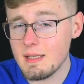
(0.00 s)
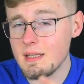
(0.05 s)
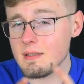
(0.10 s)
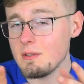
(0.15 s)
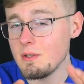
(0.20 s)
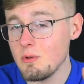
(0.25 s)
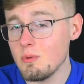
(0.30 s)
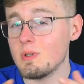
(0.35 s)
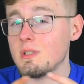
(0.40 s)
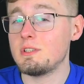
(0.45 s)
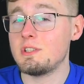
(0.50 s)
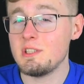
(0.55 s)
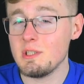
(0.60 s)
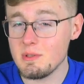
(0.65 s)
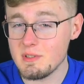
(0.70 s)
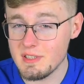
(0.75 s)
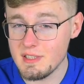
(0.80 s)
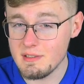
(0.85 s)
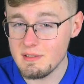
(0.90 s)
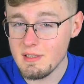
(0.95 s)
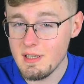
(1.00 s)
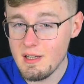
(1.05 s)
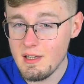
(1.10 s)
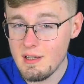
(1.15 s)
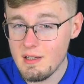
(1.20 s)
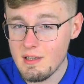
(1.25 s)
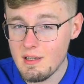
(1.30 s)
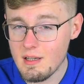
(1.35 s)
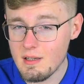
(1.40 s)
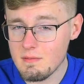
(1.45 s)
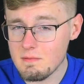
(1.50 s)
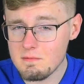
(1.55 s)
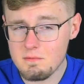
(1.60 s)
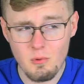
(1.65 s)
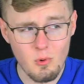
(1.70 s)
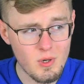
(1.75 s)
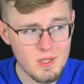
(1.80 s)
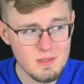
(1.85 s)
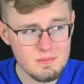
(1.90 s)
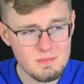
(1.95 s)
that you are choosing?
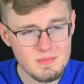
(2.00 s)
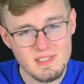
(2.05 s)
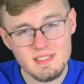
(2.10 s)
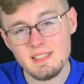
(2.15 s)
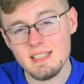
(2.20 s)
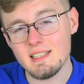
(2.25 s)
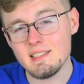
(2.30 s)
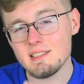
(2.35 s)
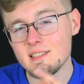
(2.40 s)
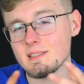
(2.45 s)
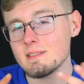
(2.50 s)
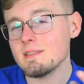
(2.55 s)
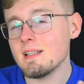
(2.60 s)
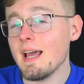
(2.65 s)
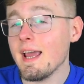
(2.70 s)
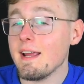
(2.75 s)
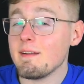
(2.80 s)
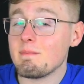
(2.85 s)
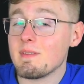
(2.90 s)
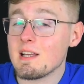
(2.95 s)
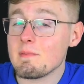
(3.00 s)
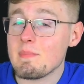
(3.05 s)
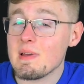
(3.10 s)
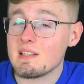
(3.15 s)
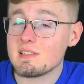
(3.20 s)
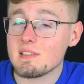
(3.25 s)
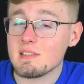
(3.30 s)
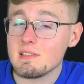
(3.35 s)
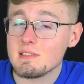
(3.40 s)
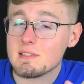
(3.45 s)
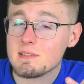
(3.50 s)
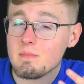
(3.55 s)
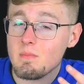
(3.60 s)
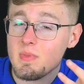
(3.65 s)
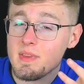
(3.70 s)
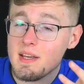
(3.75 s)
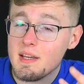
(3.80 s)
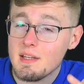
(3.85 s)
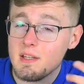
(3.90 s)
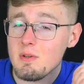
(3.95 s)
4, 6, 8 megapixels.
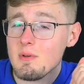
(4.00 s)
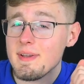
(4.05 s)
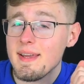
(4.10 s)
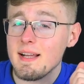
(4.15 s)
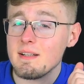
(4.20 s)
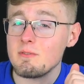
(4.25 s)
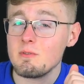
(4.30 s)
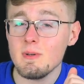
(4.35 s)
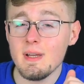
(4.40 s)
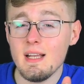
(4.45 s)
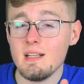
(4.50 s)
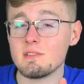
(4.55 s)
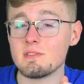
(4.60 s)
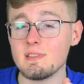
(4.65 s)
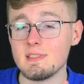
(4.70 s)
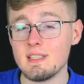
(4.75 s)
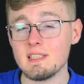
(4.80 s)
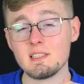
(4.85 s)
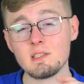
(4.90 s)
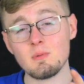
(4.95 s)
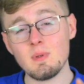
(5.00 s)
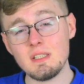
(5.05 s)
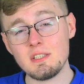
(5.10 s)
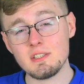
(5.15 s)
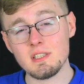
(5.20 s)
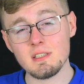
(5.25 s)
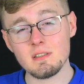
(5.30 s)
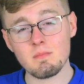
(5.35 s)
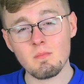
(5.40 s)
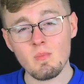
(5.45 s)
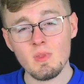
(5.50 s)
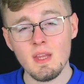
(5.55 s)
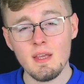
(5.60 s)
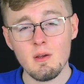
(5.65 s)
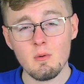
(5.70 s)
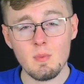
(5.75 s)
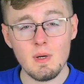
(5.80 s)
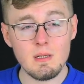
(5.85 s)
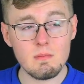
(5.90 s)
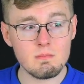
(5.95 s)
You get to answer this question
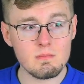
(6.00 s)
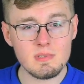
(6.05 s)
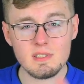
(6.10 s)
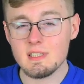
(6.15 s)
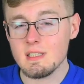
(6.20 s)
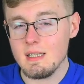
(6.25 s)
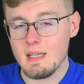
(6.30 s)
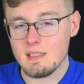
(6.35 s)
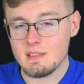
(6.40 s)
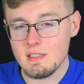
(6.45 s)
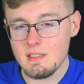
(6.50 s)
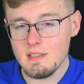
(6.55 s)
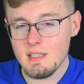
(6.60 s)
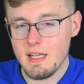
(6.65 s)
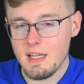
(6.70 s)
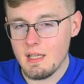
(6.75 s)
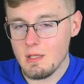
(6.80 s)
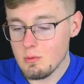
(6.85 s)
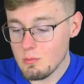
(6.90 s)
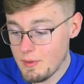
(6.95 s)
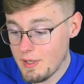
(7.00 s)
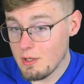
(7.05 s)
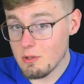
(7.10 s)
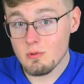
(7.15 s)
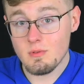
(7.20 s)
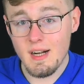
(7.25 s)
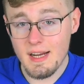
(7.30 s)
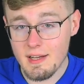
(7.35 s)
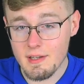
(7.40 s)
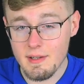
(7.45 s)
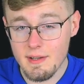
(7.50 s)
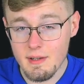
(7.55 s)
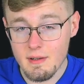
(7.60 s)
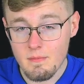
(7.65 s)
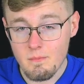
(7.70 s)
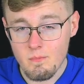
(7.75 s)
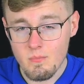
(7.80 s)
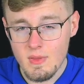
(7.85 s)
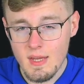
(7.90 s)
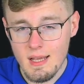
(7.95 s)
when selecting a video recorder.
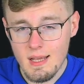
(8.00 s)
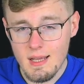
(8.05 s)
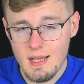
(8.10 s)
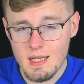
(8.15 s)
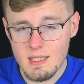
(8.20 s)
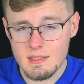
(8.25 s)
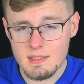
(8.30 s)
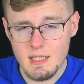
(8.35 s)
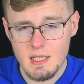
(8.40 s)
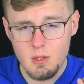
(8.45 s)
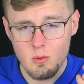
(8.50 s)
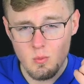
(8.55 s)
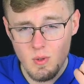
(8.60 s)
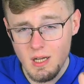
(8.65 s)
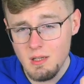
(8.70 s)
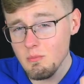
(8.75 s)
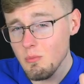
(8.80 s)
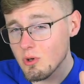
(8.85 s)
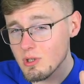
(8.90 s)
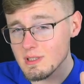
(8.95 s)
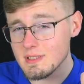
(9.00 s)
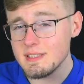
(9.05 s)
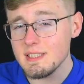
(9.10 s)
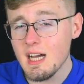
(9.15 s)
And a one more on